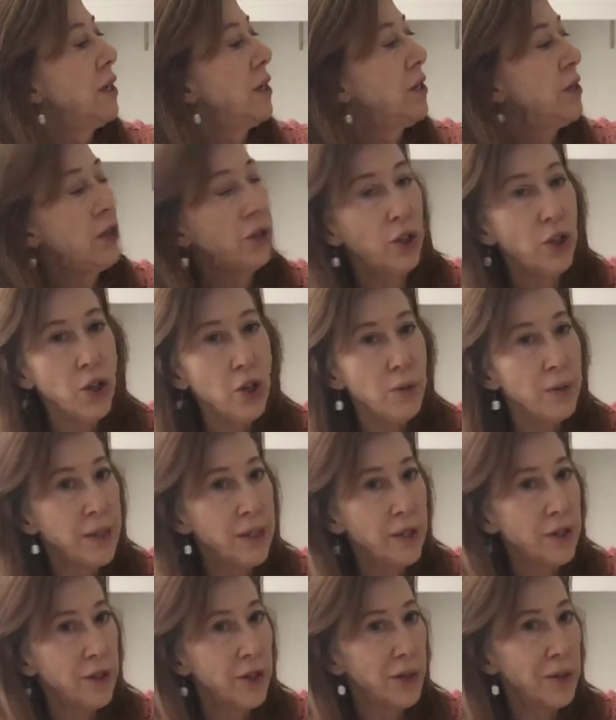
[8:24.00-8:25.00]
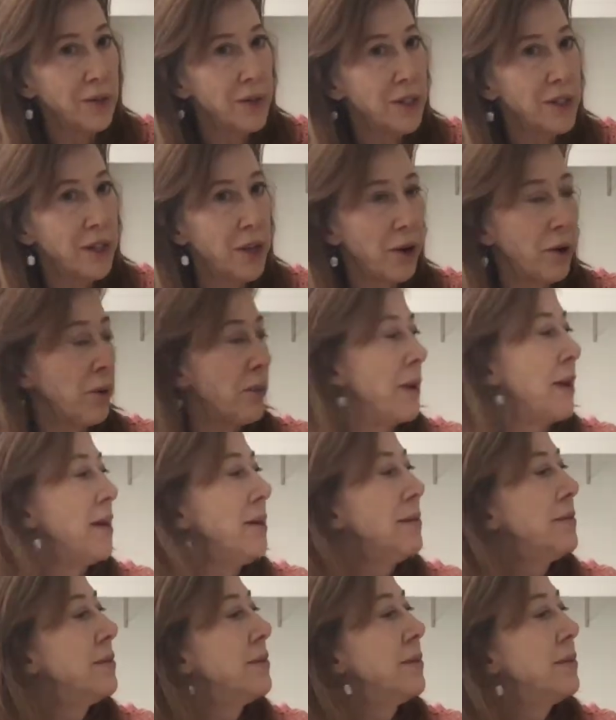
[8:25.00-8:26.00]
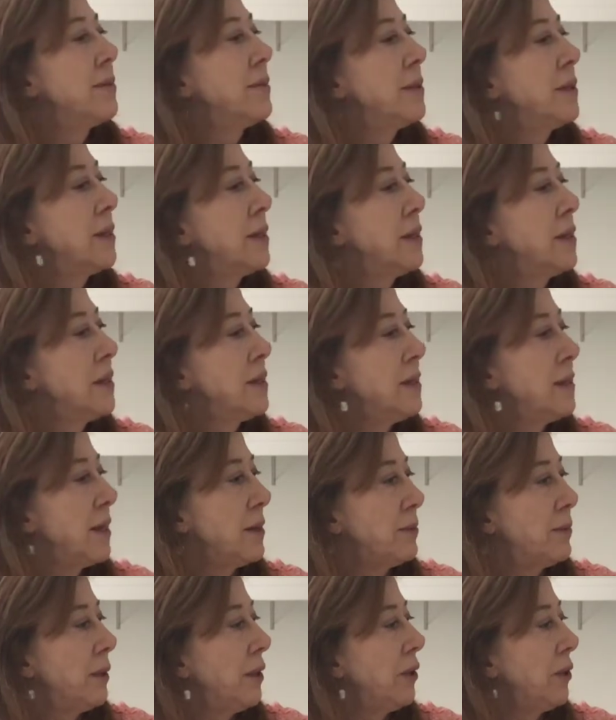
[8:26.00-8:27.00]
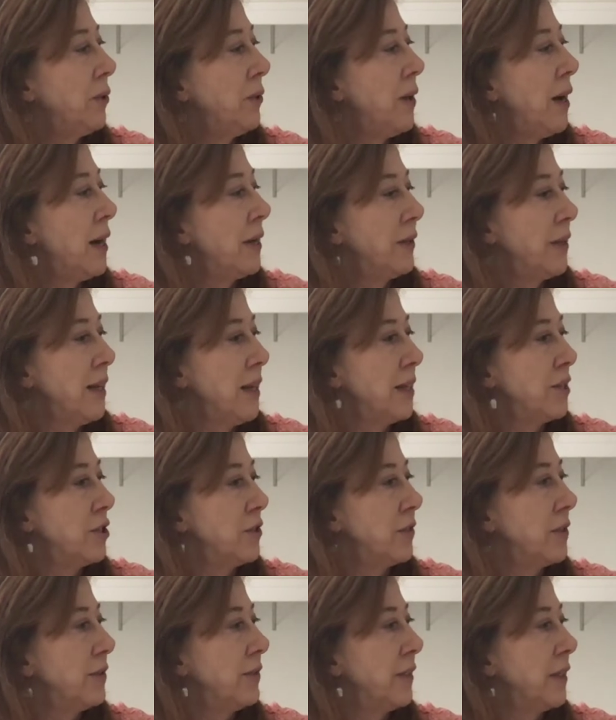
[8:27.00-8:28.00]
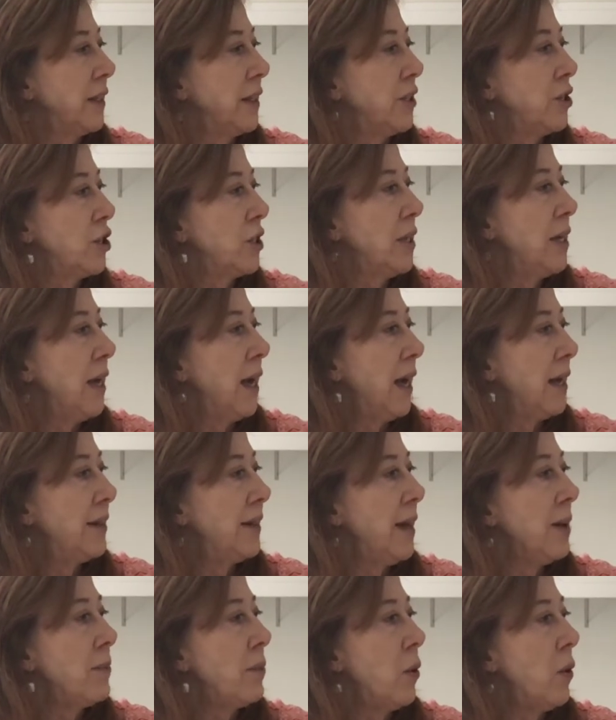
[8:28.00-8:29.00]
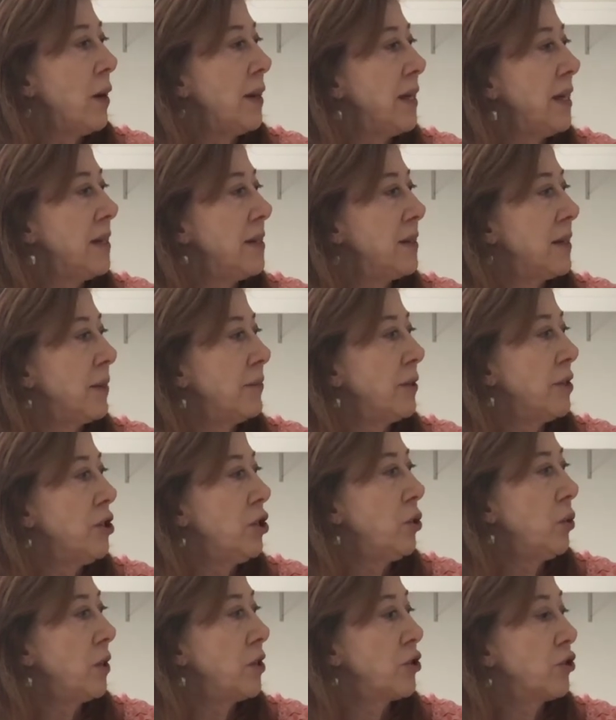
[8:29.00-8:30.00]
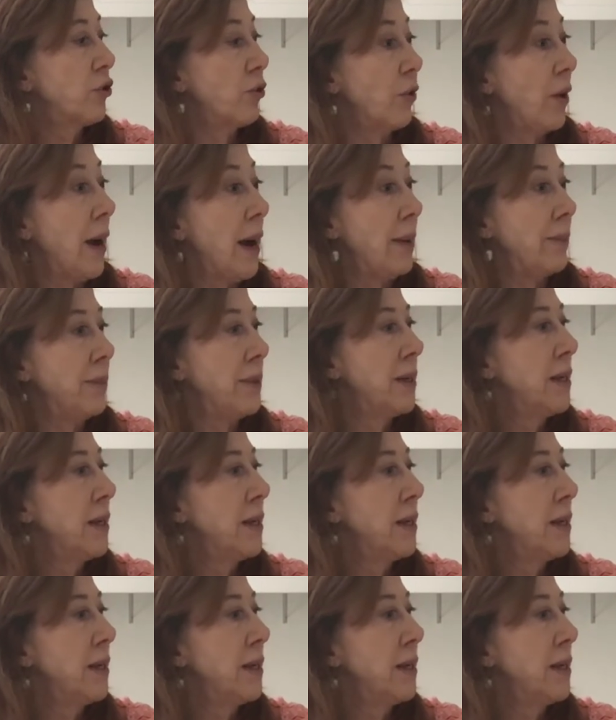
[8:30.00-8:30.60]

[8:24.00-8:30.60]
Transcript: Those humans don't scare me, said Baloo on the edge of the village. At that point, he stepped into a trap.